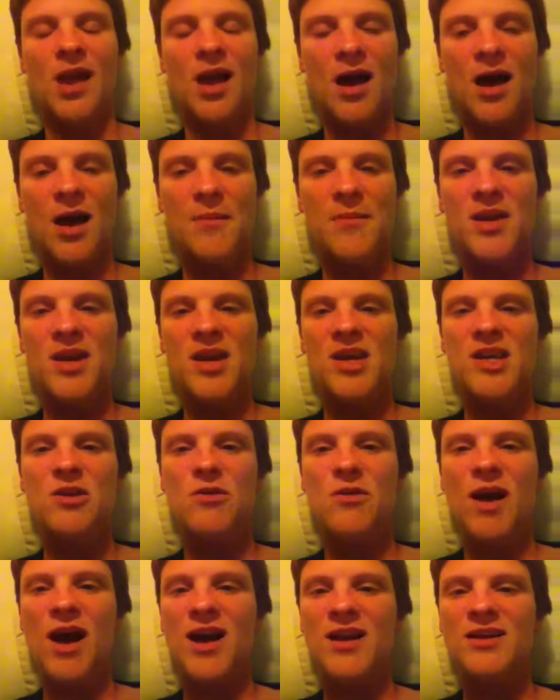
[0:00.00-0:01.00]
Um,
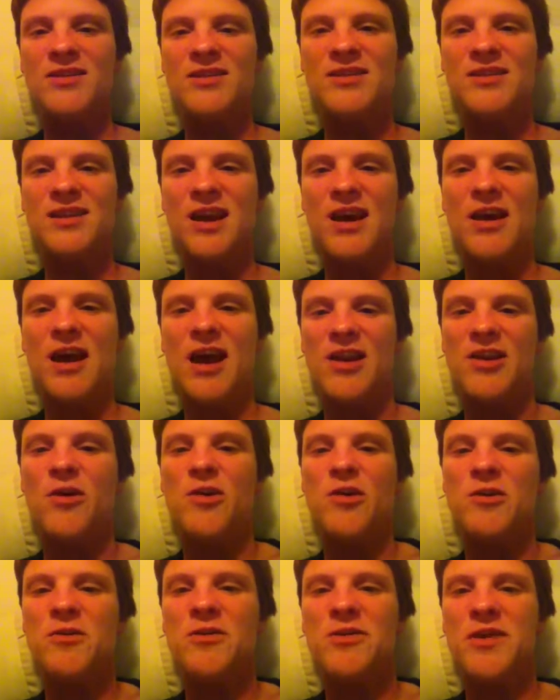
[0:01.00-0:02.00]
you guys, uh, I
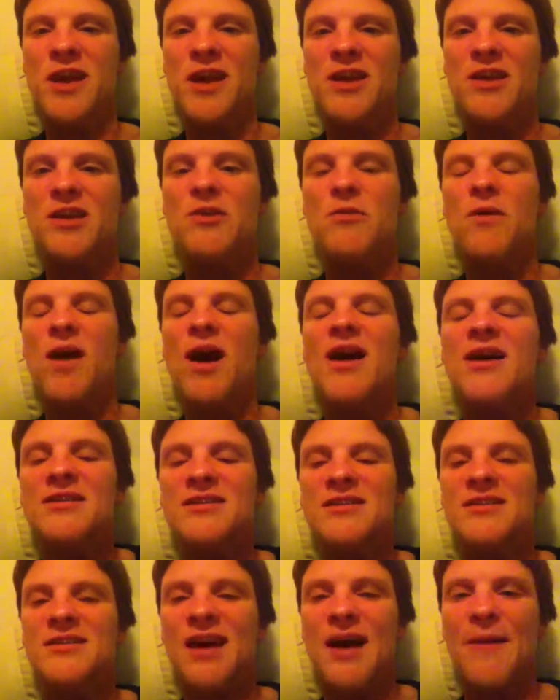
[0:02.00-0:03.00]
know you're think you
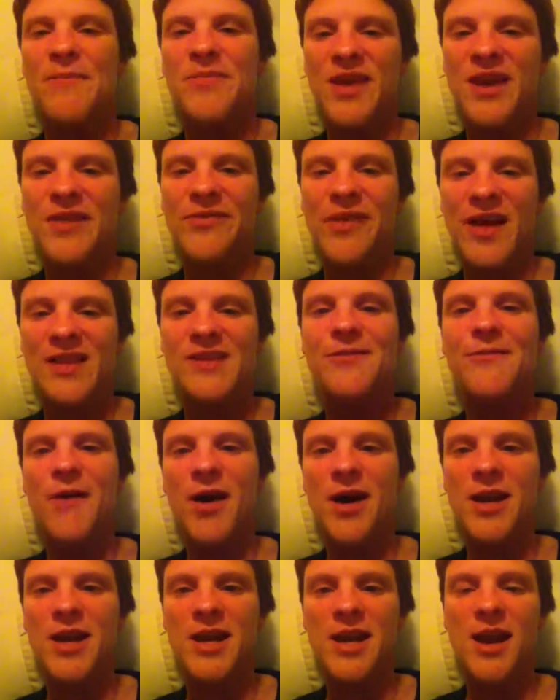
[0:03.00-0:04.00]
guys uh, think that's
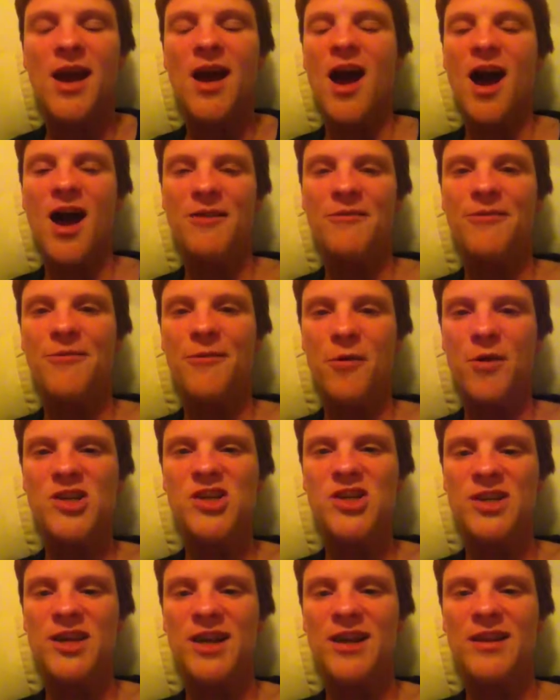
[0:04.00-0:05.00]
funny.
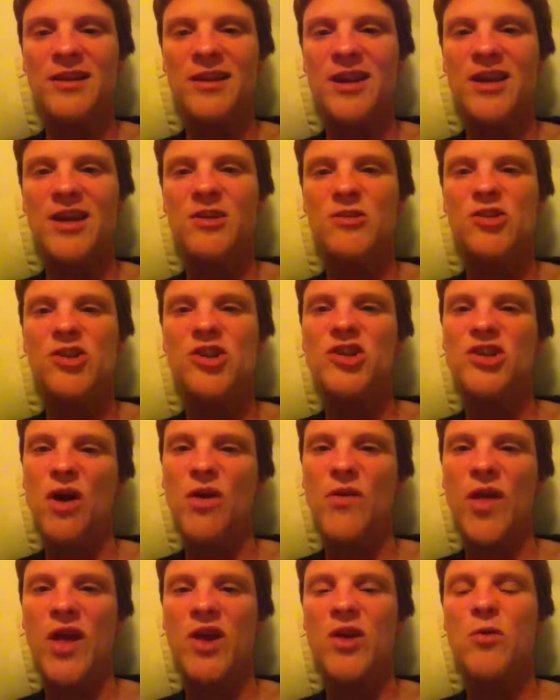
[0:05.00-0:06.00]
Unfortunately, you should
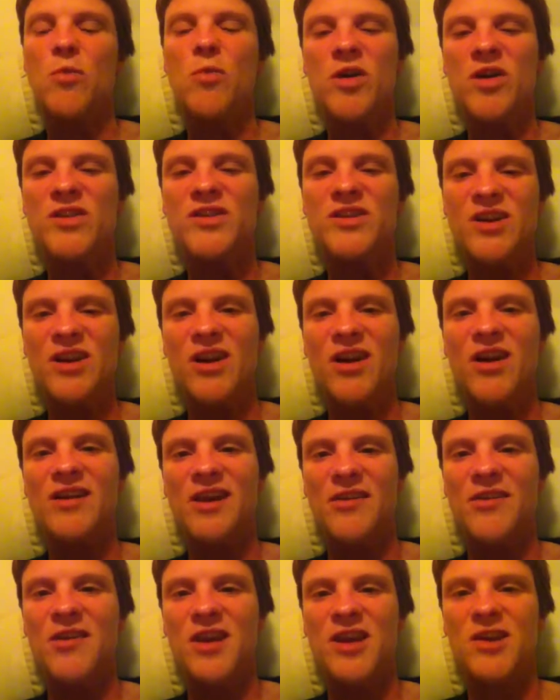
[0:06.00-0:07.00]
know that your words hurt,
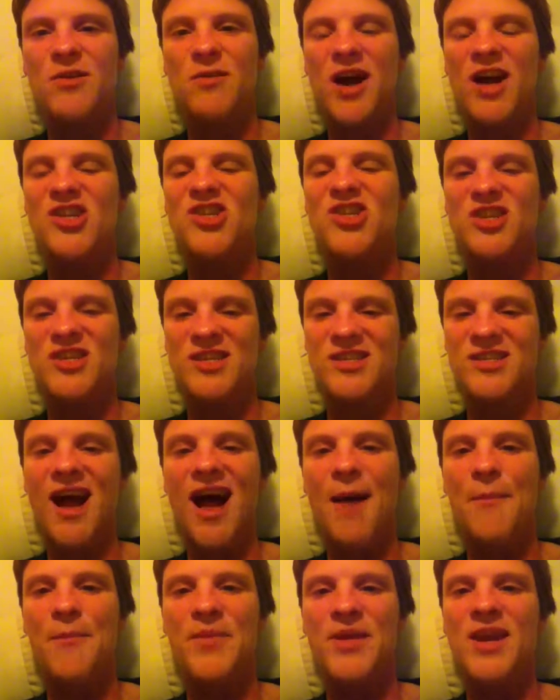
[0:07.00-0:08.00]
and I think you guys should
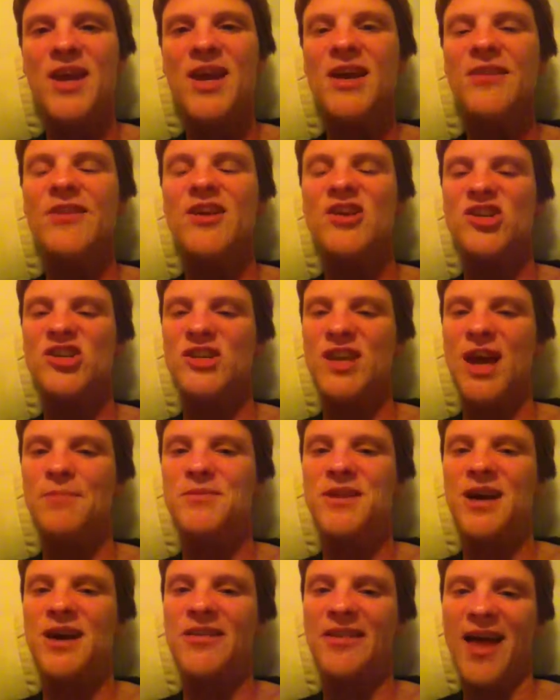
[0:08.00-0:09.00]
stop. And they just
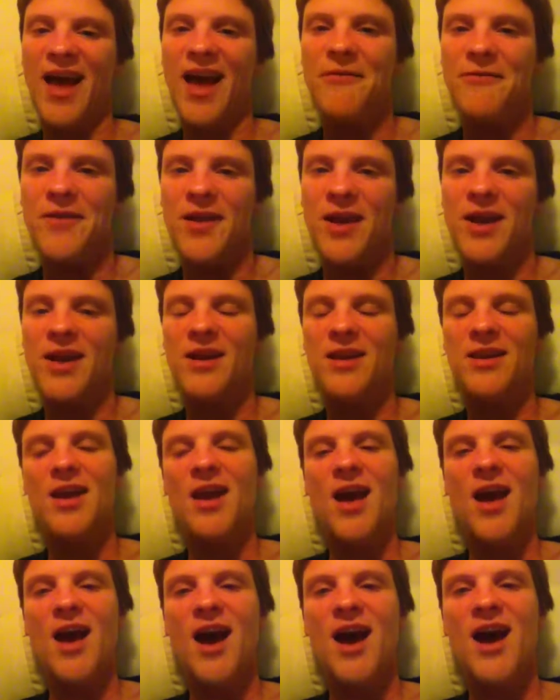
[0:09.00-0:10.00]
kept on laughing, and
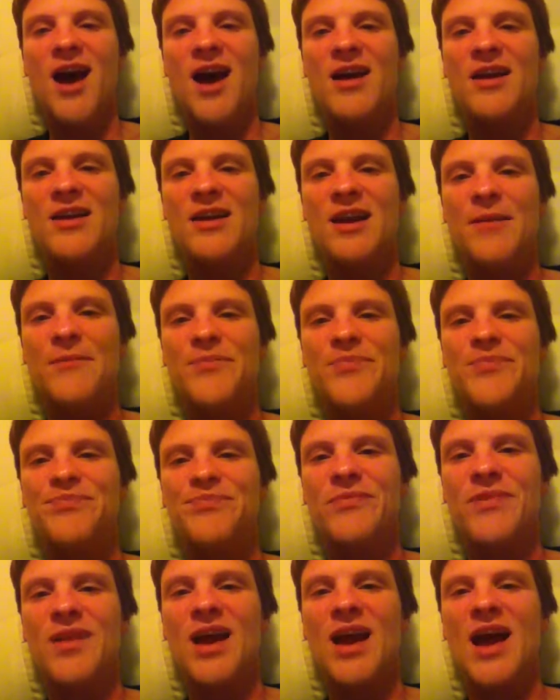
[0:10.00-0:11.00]
I um,
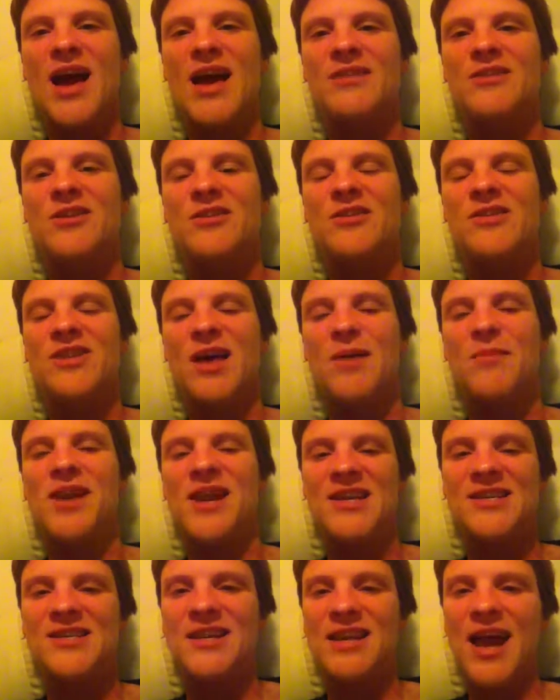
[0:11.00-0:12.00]
I looked at them
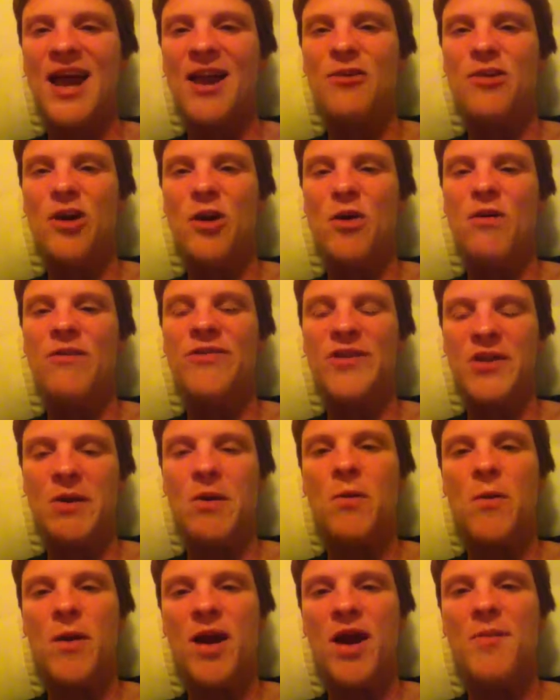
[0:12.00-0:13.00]
and I said, I don't know if
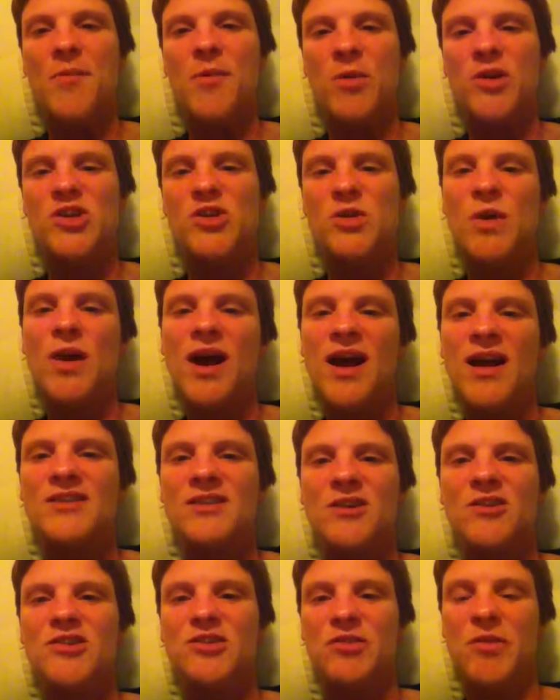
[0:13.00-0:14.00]
you're aware, but what you
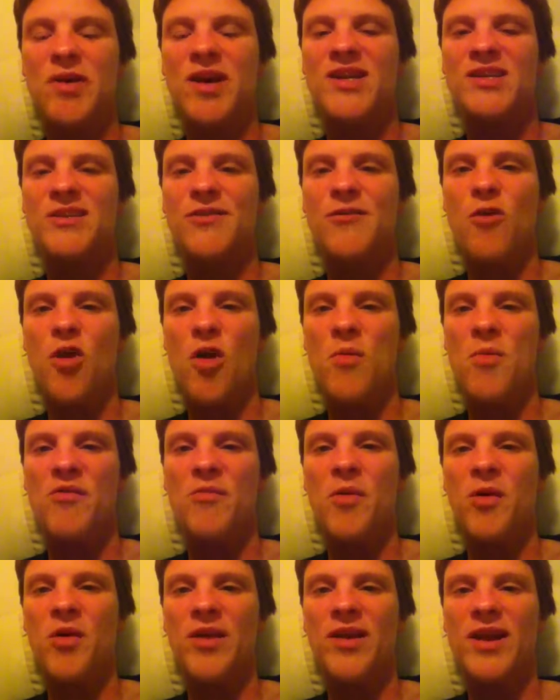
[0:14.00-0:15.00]
guys are doing is a form
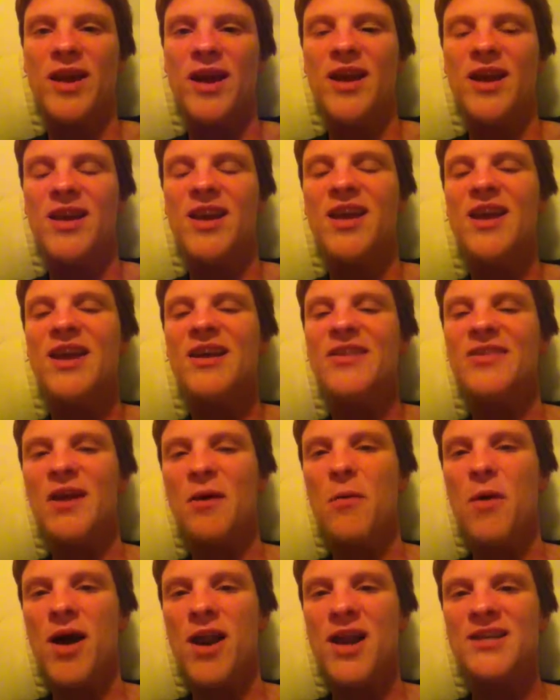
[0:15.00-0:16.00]
of bullying. And
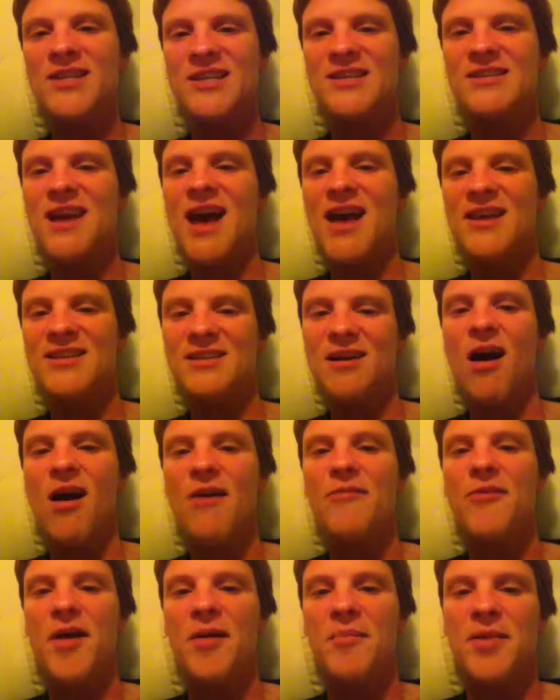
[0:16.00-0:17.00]
they wanted to sass
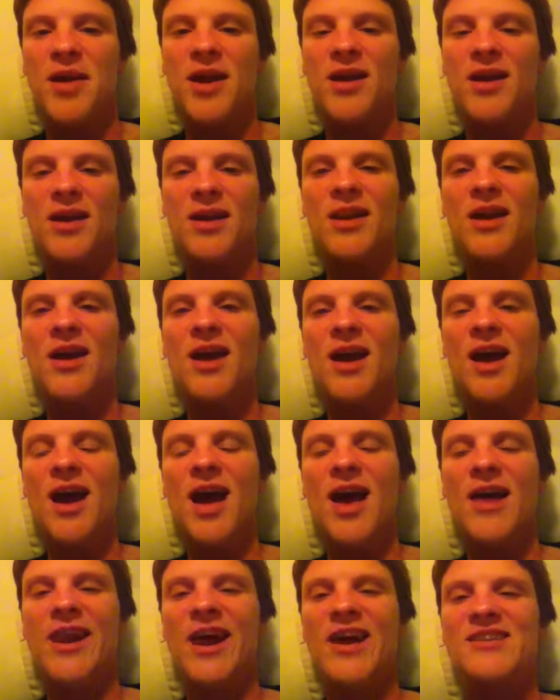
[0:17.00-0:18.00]
off at me, and
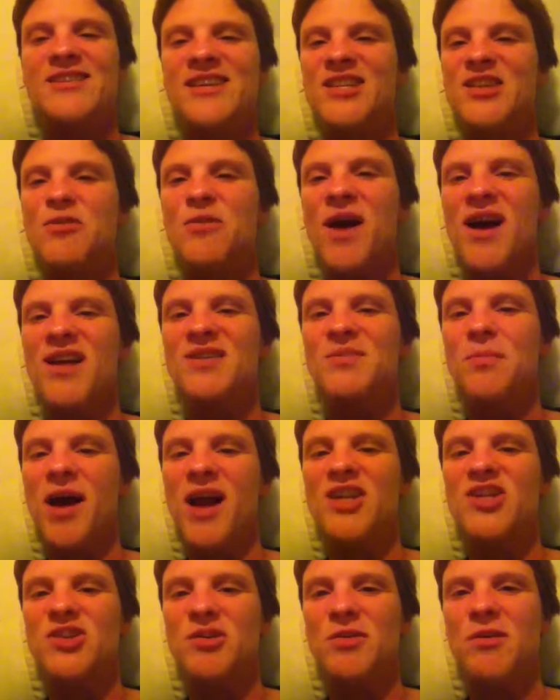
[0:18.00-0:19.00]
and I said, you guys
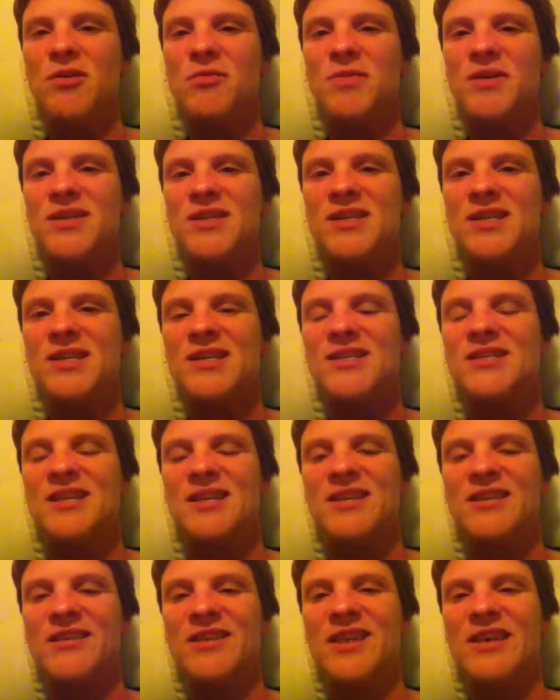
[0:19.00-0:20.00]
mind your own business,
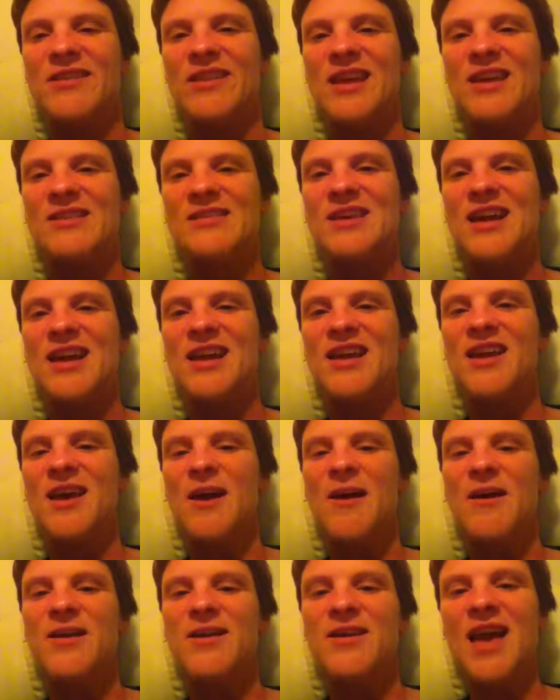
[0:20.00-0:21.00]
and and they said,
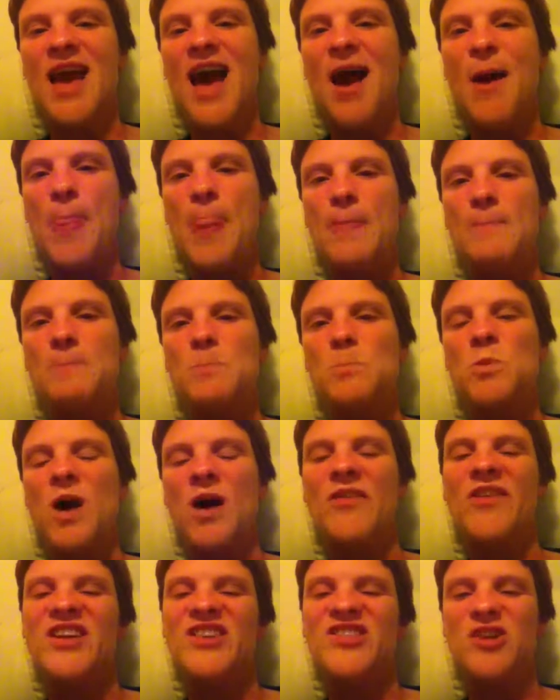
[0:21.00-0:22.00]
yeah,
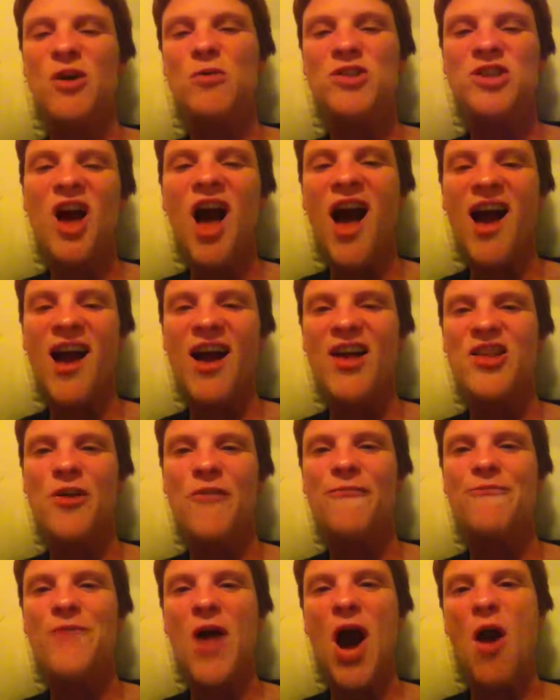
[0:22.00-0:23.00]
well then don't talk on
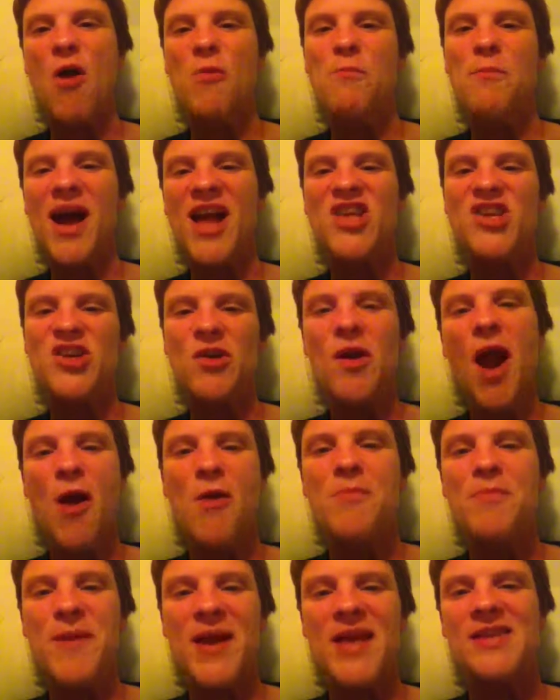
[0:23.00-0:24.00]
your phone, mind your
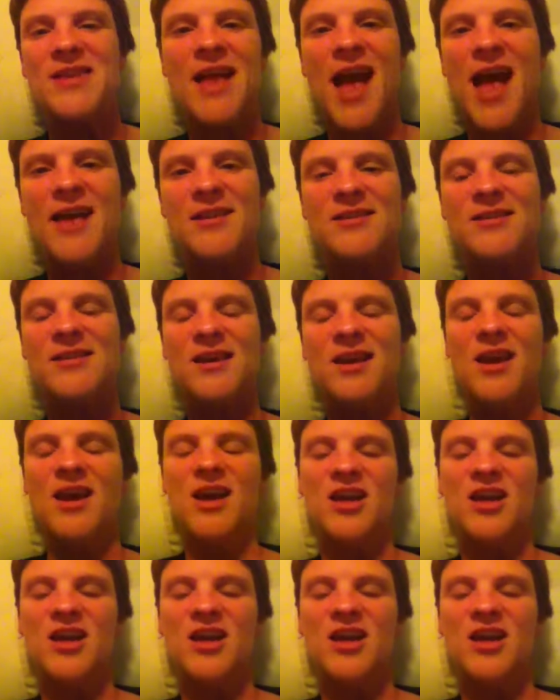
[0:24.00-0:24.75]
own business.